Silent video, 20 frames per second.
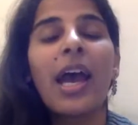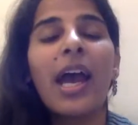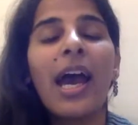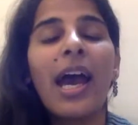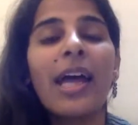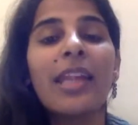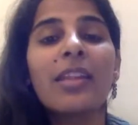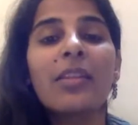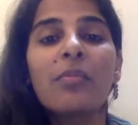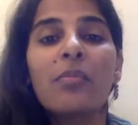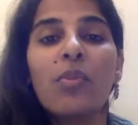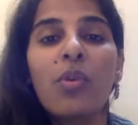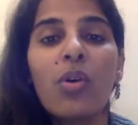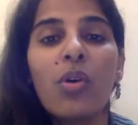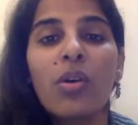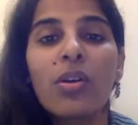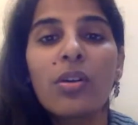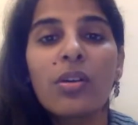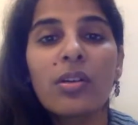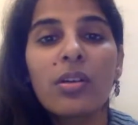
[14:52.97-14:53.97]
and the
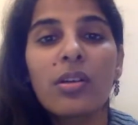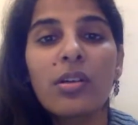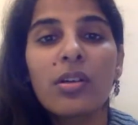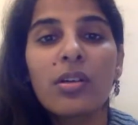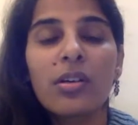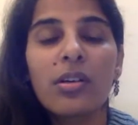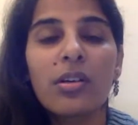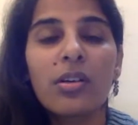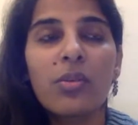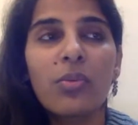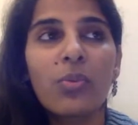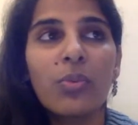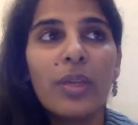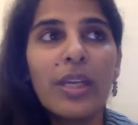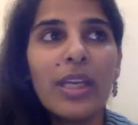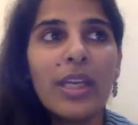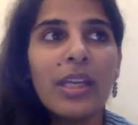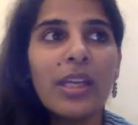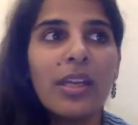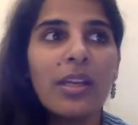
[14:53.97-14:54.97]
more
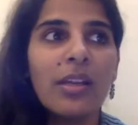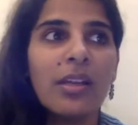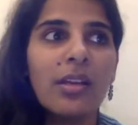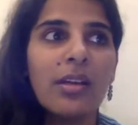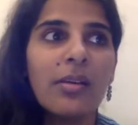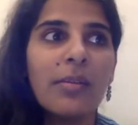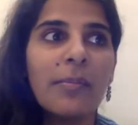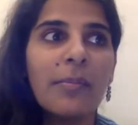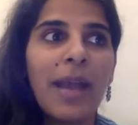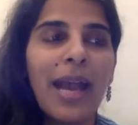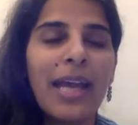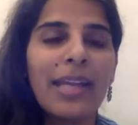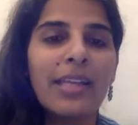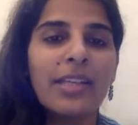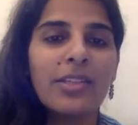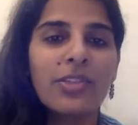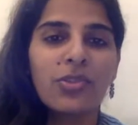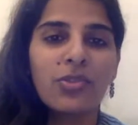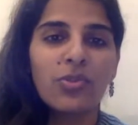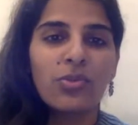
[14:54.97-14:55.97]
we
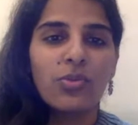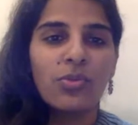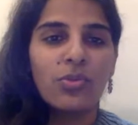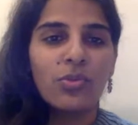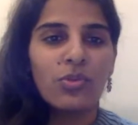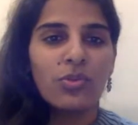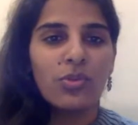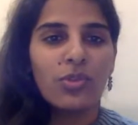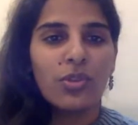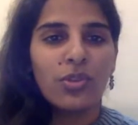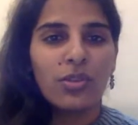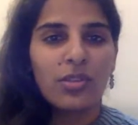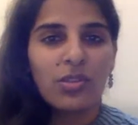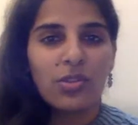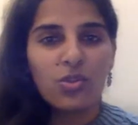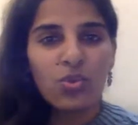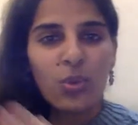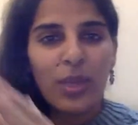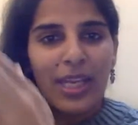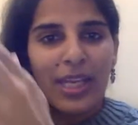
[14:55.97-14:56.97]
manage to,
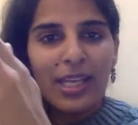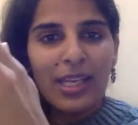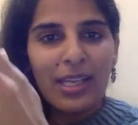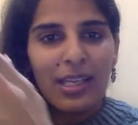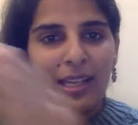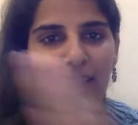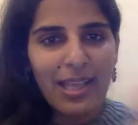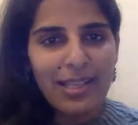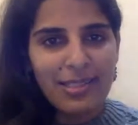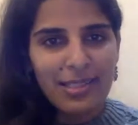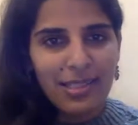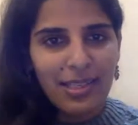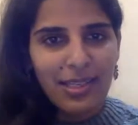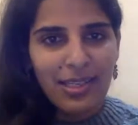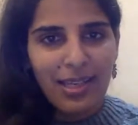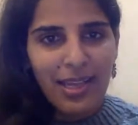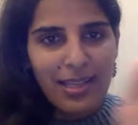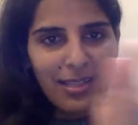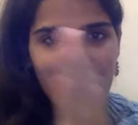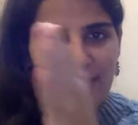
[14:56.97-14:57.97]
swing lesser
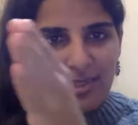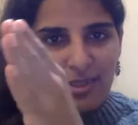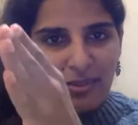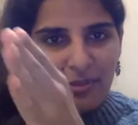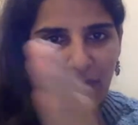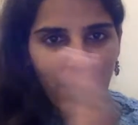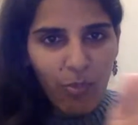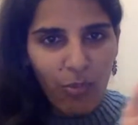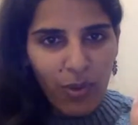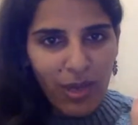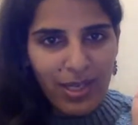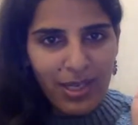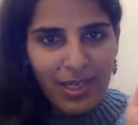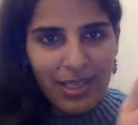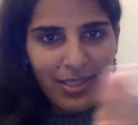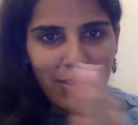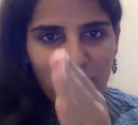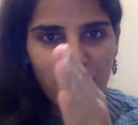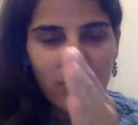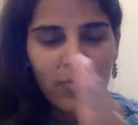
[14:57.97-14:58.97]
and lesser from one
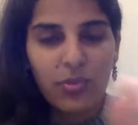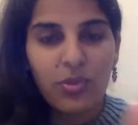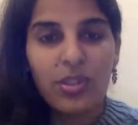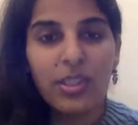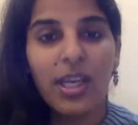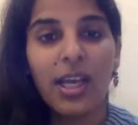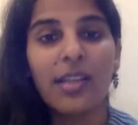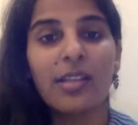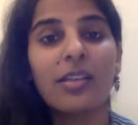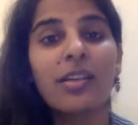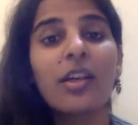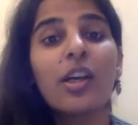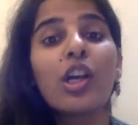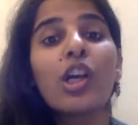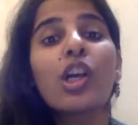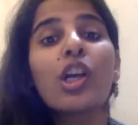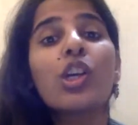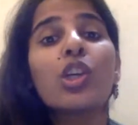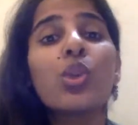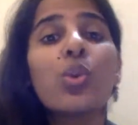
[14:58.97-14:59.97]
extreme to the other,
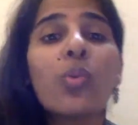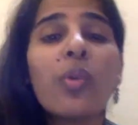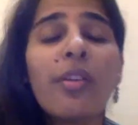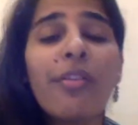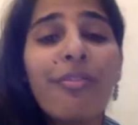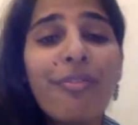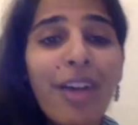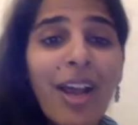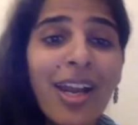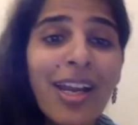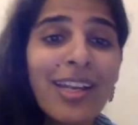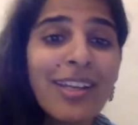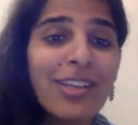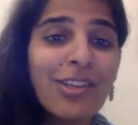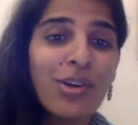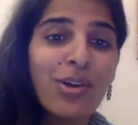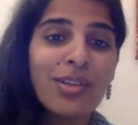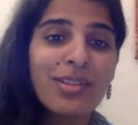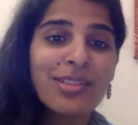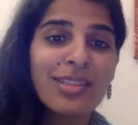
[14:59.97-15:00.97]
you will find
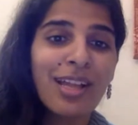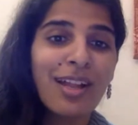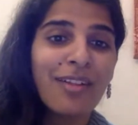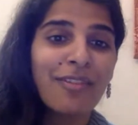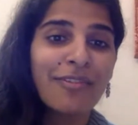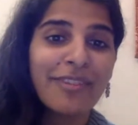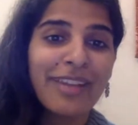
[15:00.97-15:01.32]
yourself